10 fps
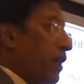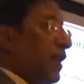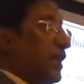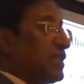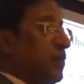it
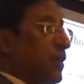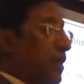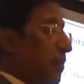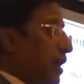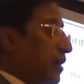takes up
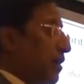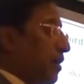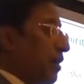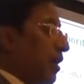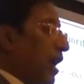any
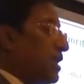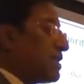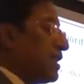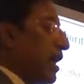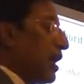matter,
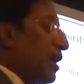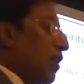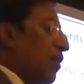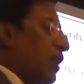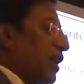ICI
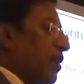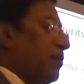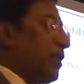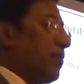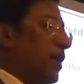cannot take up that.